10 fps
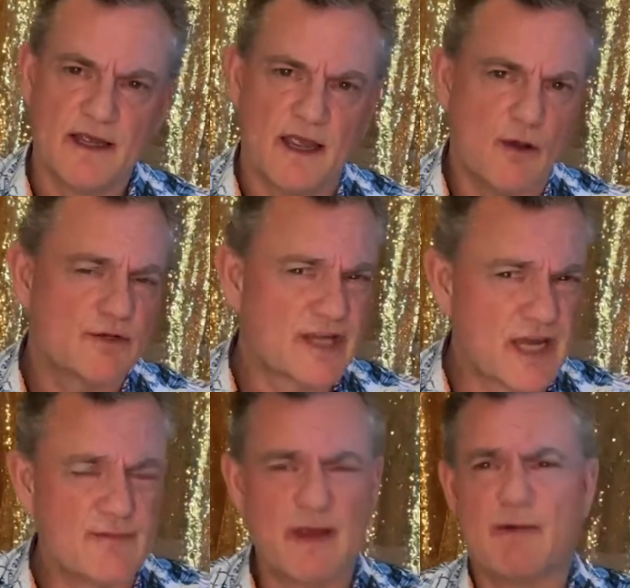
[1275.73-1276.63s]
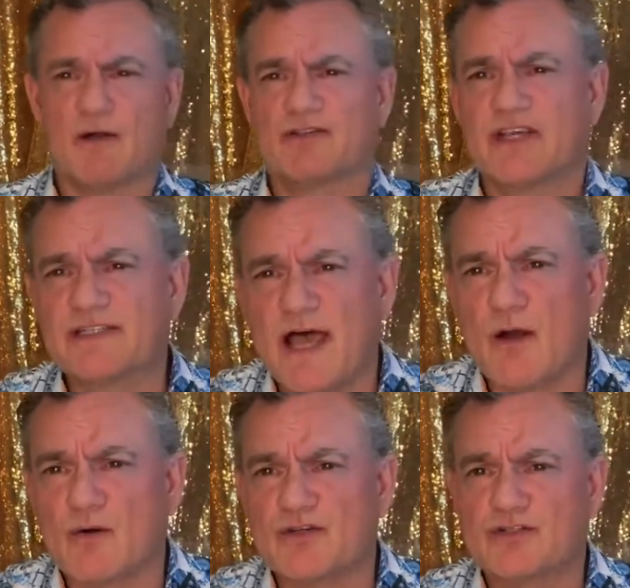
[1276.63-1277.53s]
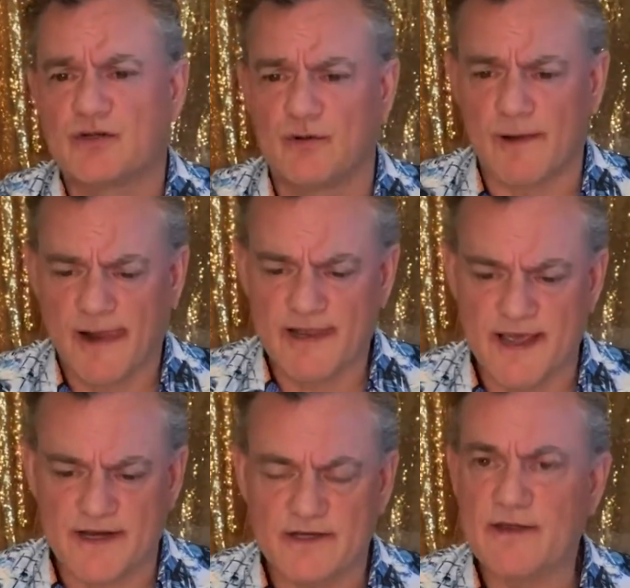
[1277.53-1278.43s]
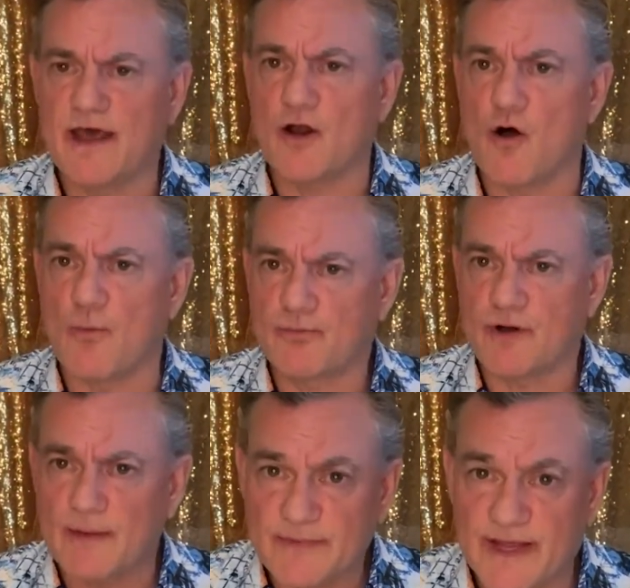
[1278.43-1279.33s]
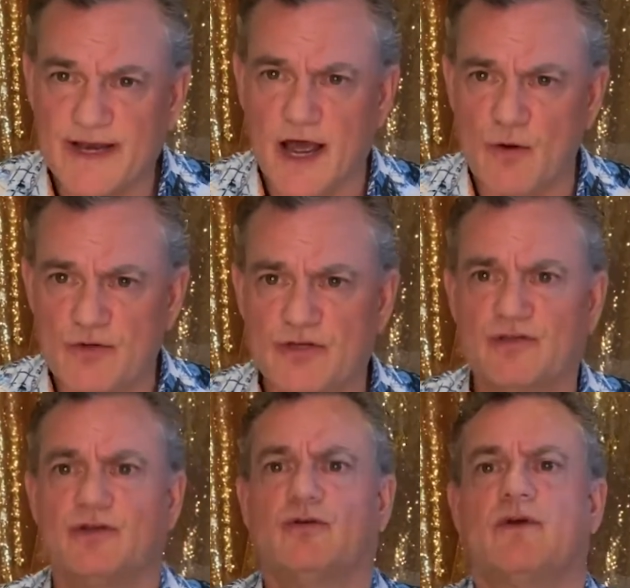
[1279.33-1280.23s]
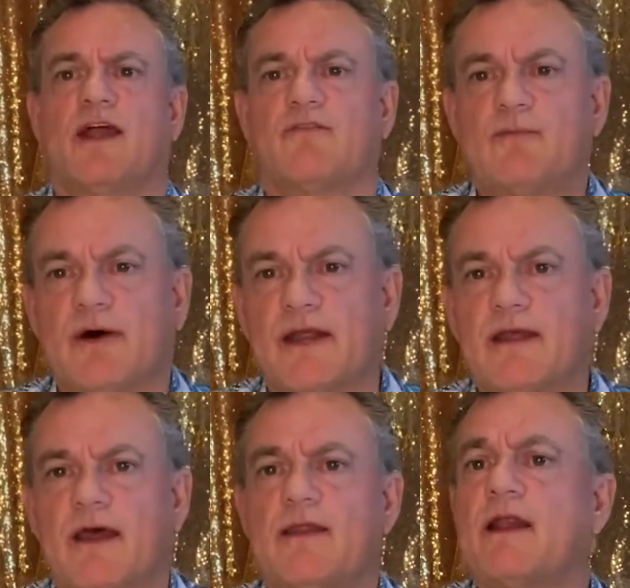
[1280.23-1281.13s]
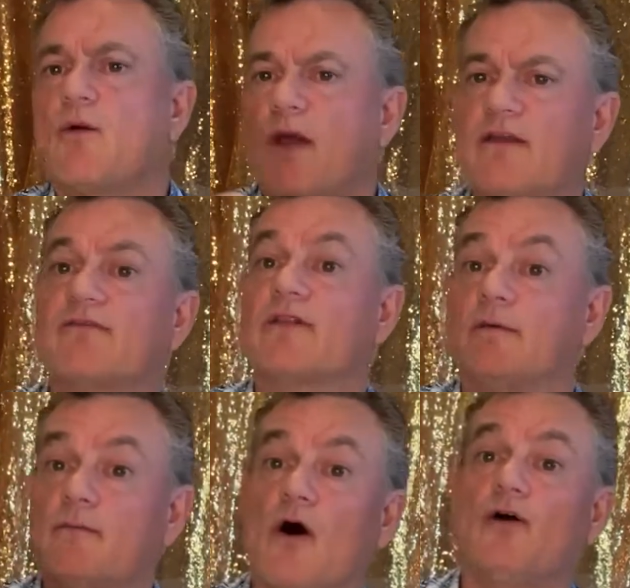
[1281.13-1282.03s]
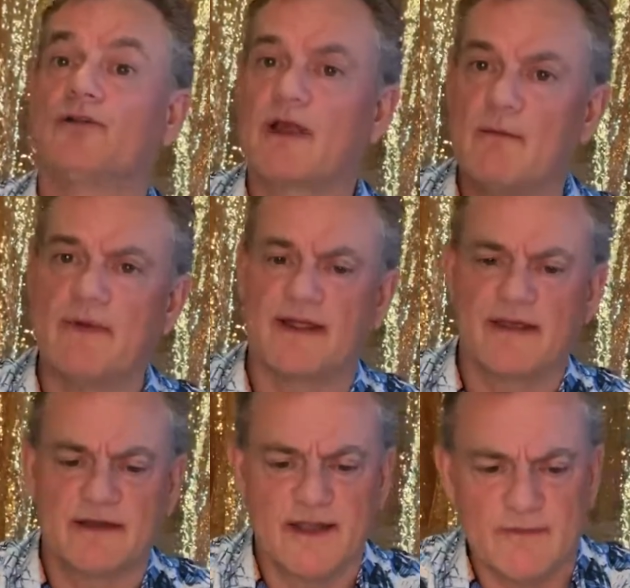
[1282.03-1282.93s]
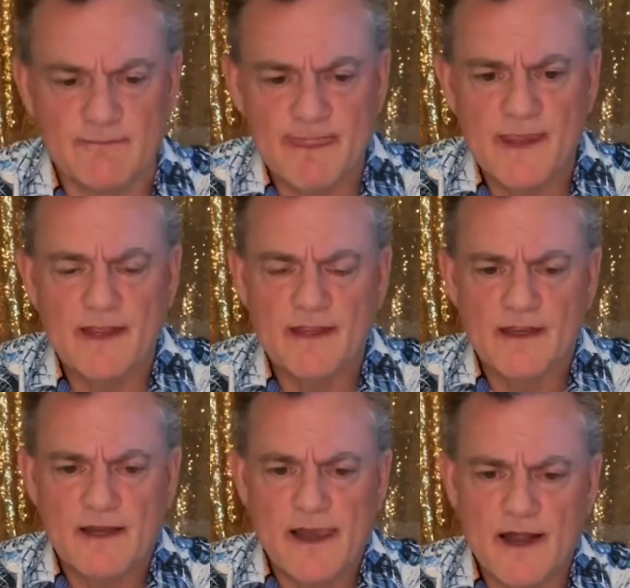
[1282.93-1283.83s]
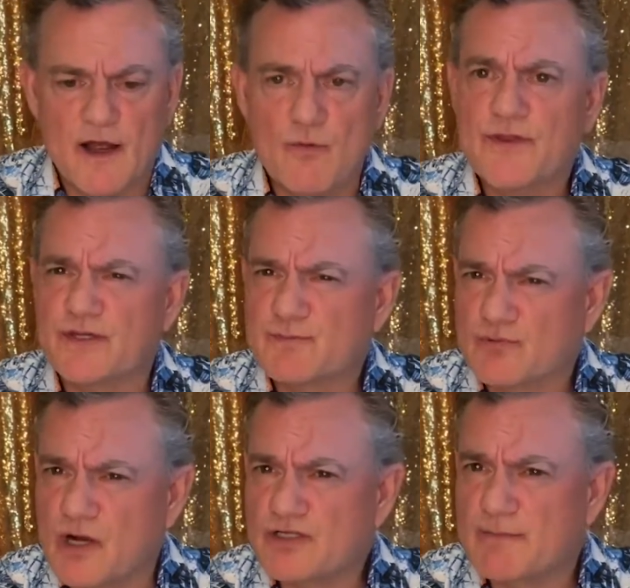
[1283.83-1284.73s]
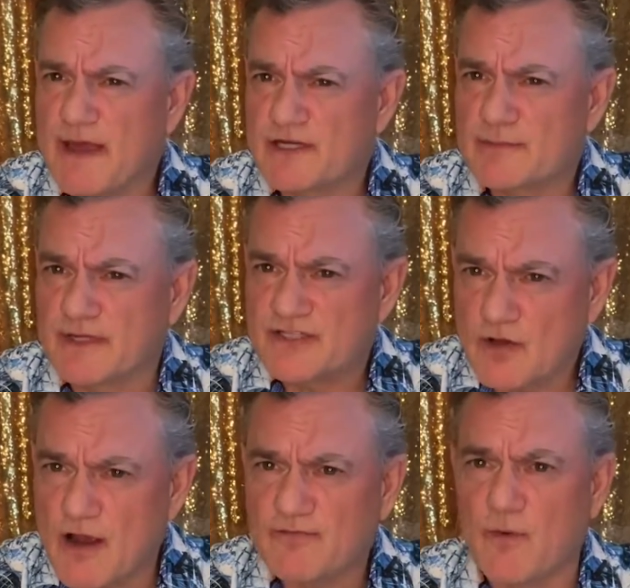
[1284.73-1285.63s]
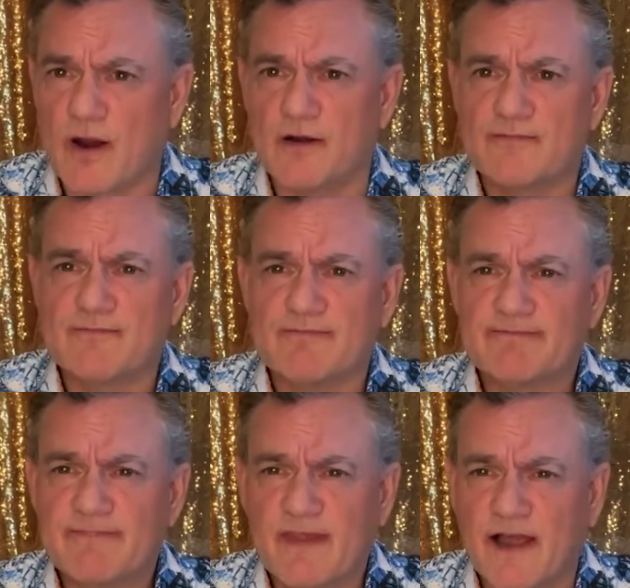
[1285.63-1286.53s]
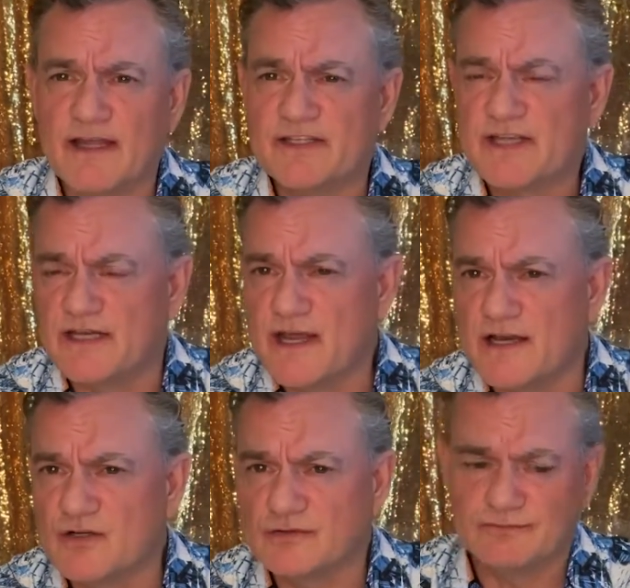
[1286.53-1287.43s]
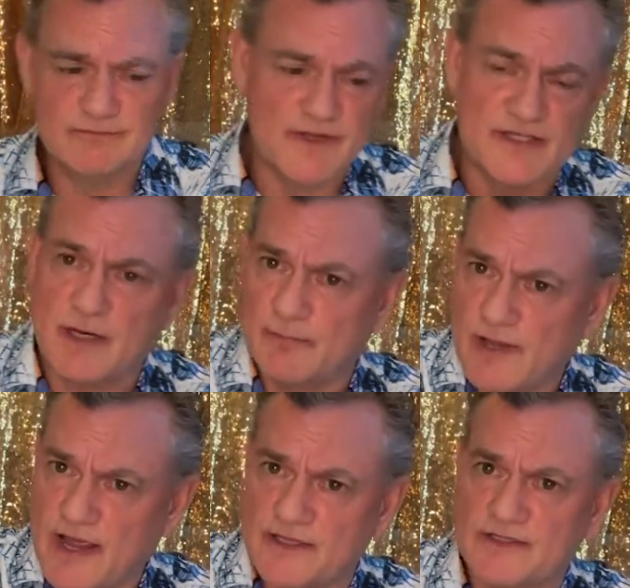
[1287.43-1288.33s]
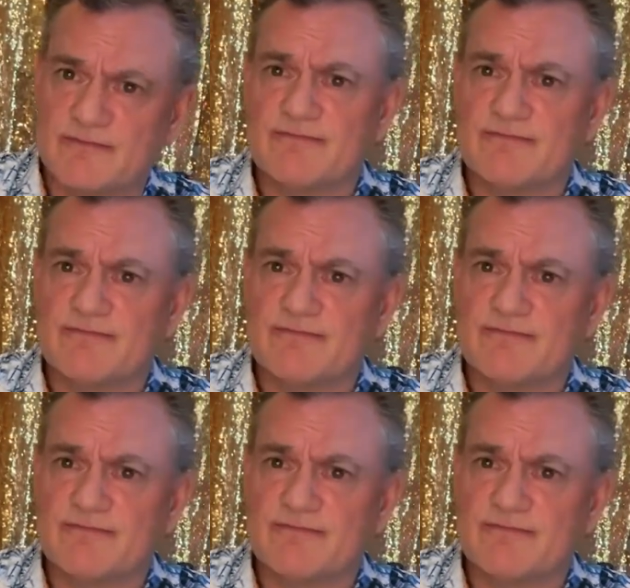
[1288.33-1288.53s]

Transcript: it would take me about 6 hours to get that all prepped and out to everybody. And then I wait for them all to come back in again. With this project management software, I can send Daniel the set of plans,